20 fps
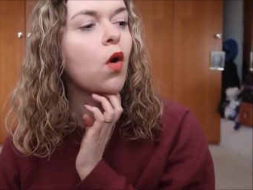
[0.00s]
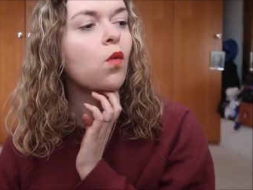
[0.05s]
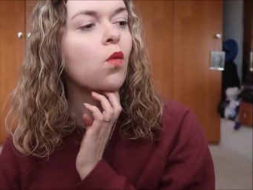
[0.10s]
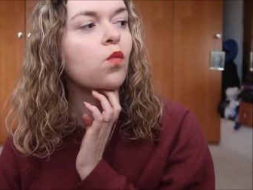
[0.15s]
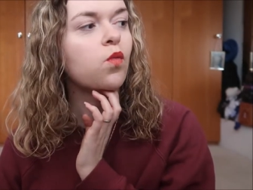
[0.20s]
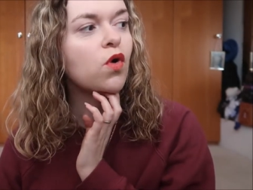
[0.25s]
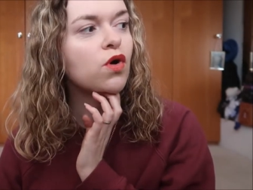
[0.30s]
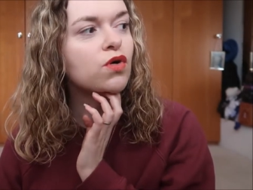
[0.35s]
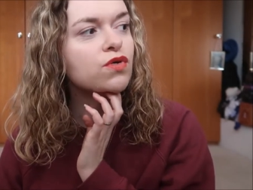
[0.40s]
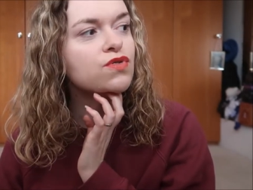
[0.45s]

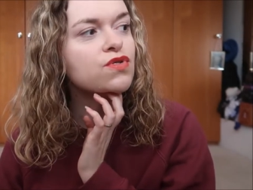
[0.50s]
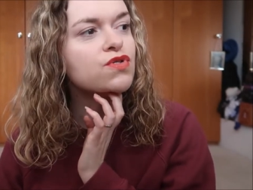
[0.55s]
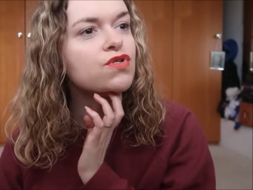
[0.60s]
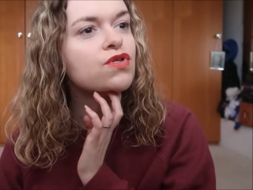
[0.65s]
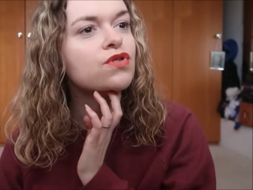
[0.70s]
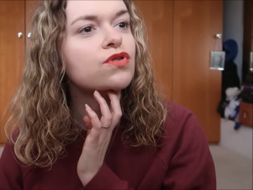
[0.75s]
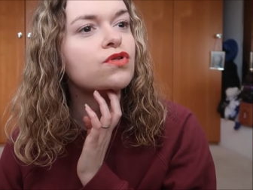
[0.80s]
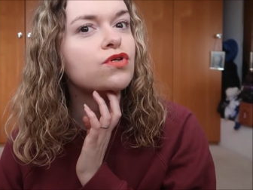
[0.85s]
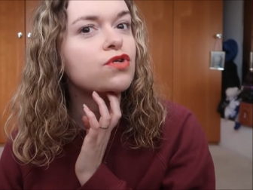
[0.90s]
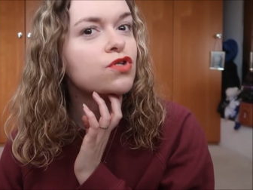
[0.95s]

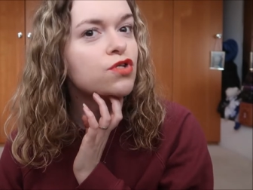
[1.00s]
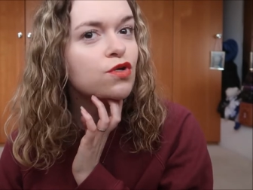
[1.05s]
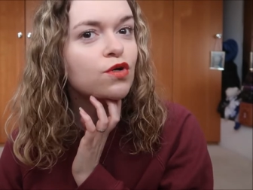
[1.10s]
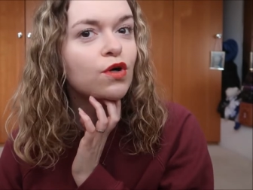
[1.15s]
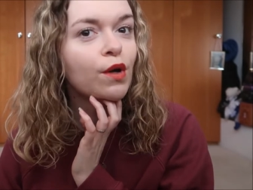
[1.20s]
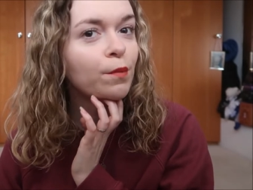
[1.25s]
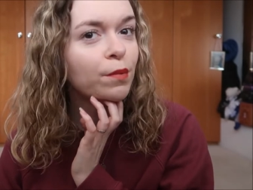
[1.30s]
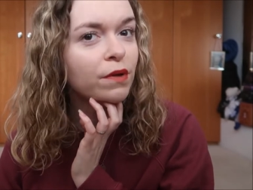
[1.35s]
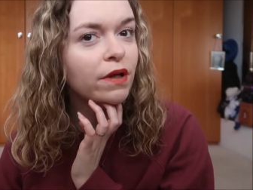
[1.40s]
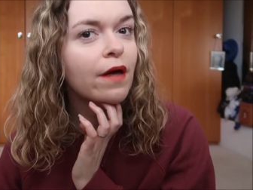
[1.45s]
was the
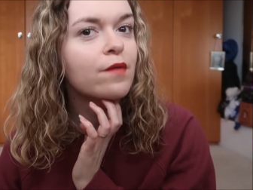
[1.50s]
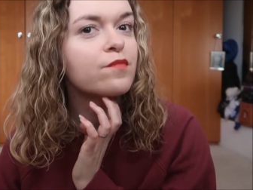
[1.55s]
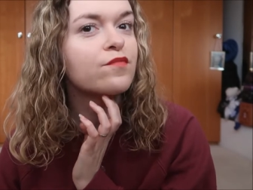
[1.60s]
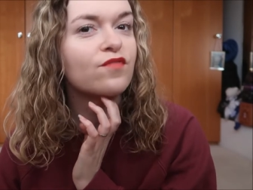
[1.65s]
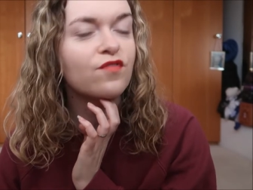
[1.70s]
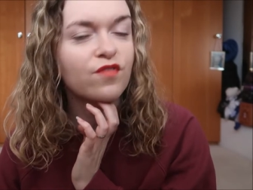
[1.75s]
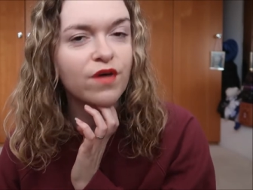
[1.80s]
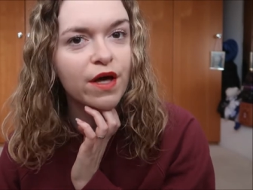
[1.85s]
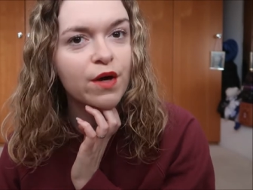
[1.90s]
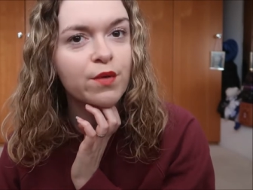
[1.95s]
Sugar Plum
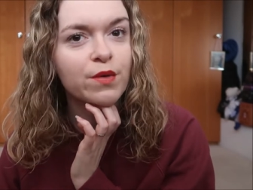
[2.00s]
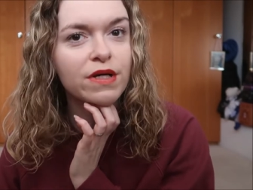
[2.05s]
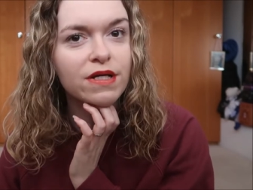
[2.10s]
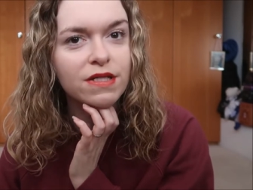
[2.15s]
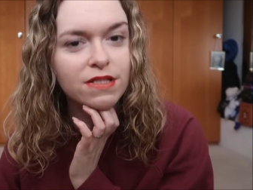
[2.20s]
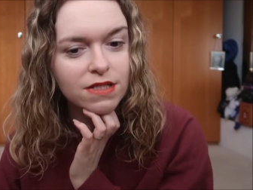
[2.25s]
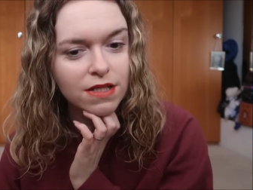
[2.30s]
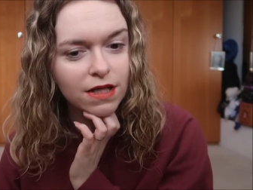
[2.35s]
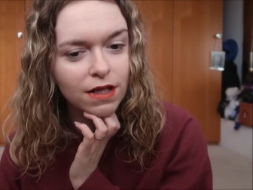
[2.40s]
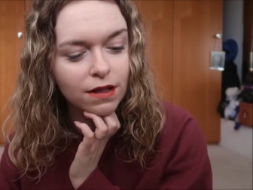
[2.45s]
Fairy
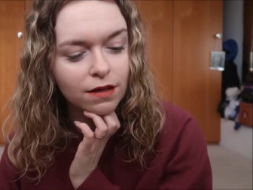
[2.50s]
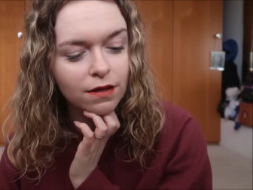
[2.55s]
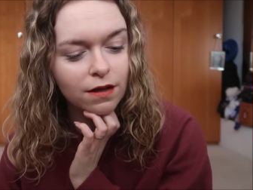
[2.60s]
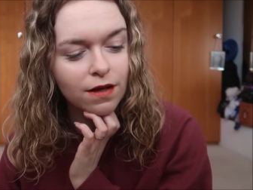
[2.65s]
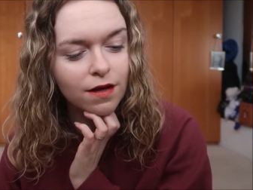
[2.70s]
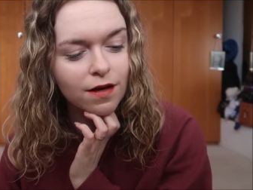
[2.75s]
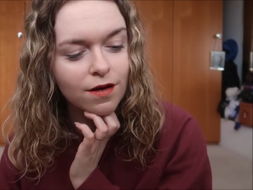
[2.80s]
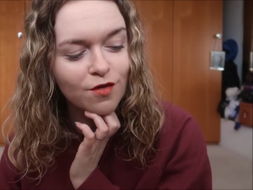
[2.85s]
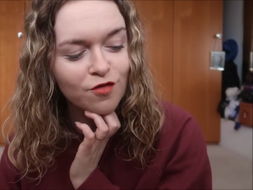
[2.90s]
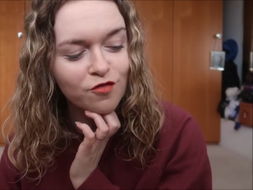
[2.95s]
scene
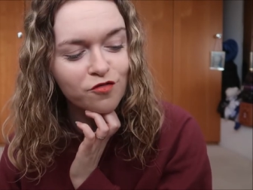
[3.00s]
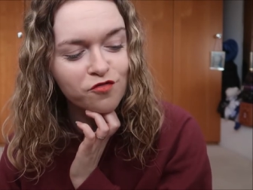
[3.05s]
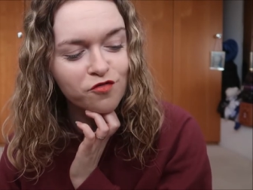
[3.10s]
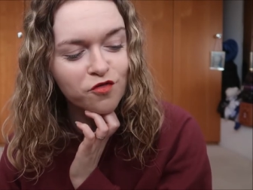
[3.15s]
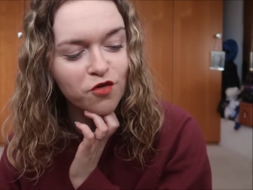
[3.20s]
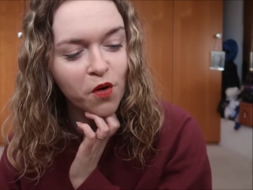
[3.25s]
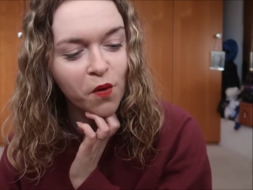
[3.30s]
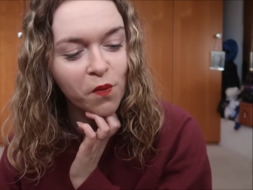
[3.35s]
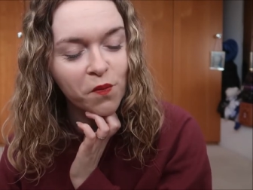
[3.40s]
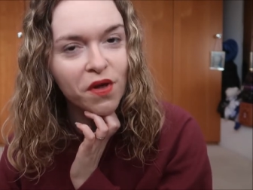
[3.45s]

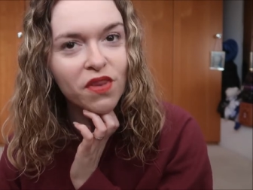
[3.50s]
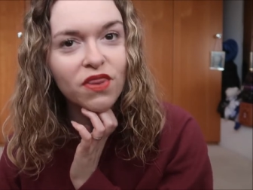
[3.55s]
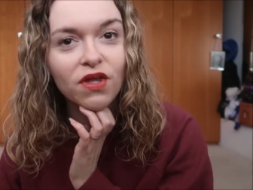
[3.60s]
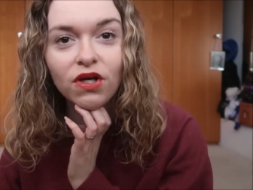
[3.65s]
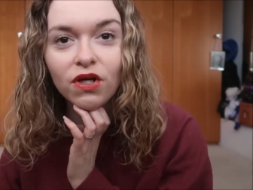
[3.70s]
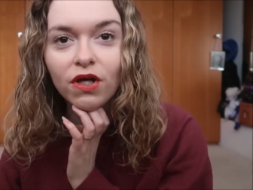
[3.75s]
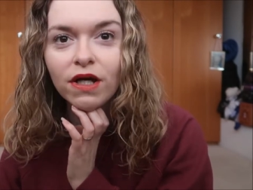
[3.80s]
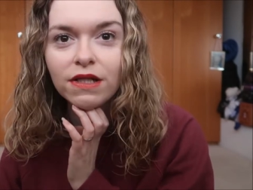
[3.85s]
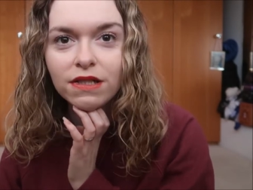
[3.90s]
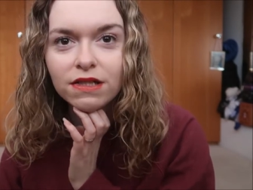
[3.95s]
from the
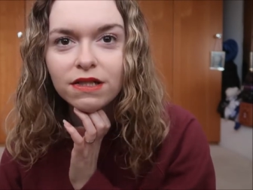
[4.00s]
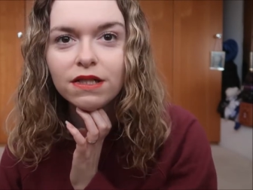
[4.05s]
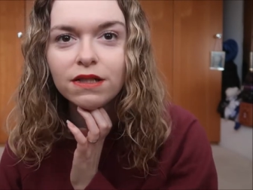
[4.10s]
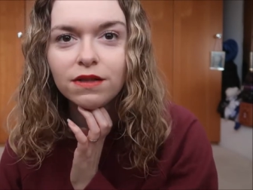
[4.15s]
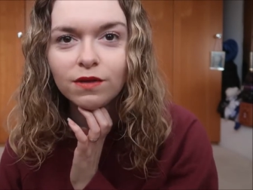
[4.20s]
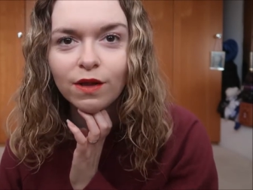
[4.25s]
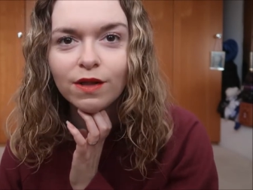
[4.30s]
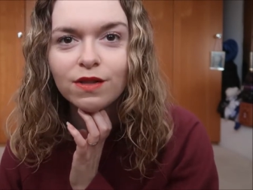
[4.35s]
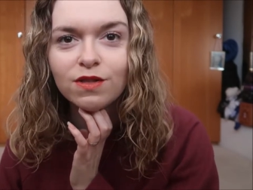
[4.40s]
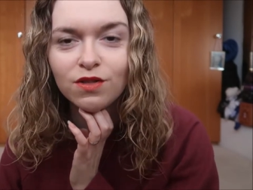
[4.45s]

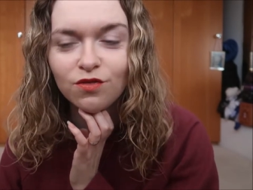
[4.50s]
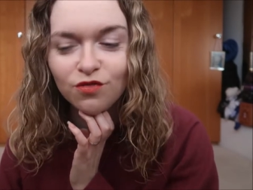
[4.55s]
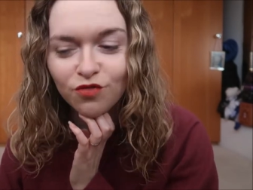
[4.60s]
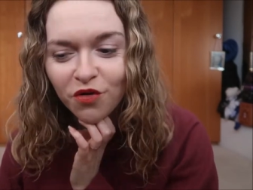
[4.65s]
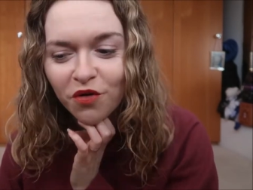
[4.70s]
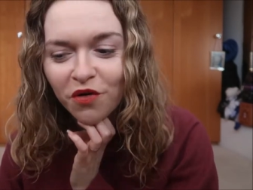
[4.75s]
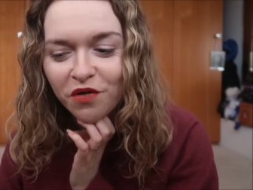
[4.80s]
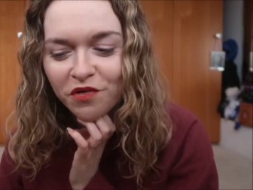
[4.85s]
1994